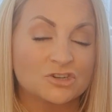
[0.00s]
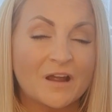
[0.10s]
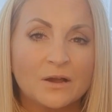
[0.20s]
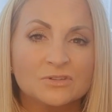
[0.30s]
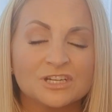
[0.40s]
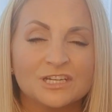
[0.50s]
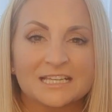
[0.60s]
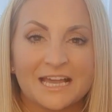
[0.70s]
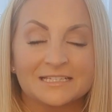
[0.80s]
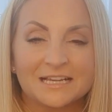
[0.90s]

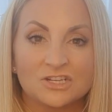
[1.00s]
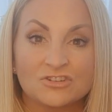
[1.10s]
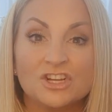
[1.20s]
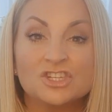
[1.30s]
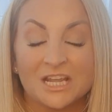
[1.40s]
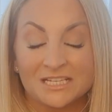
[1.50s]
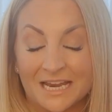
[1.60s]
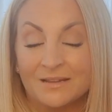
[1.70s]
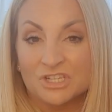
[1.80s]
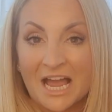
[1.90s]
trousers, etc.,
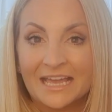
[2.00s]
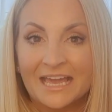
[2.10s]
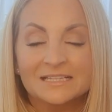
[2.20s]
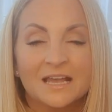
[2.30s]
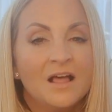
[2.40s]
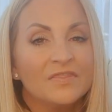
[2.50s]
denim jackets,